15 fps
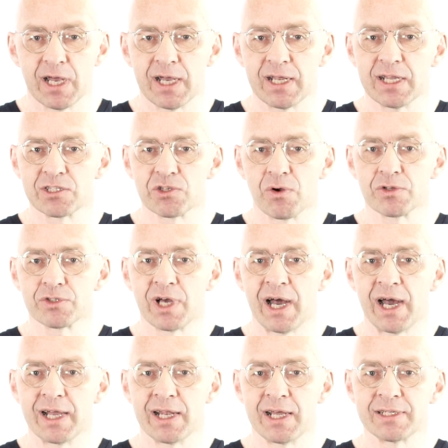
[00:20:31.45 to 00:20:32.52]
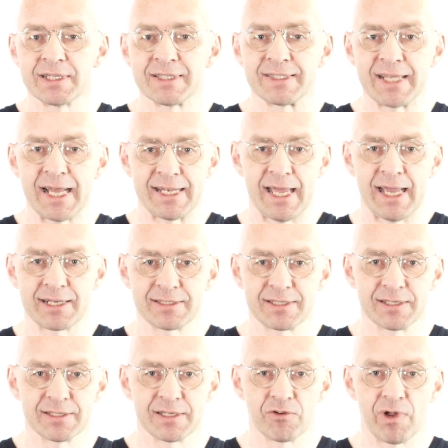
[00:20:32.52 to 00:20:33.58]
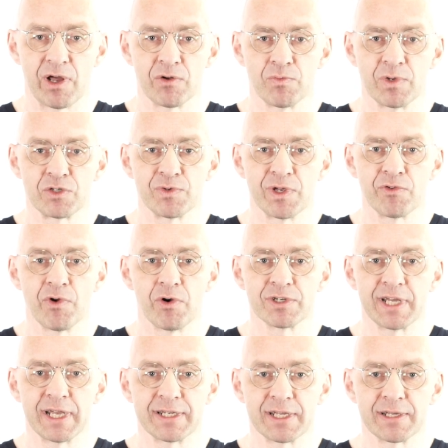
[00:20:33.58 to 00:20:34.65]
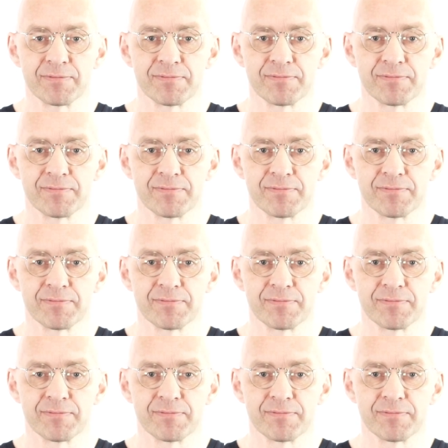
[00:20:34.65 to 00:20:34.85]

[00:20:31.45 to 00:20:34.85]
and let's also highlight the z-axis around which we are rotating.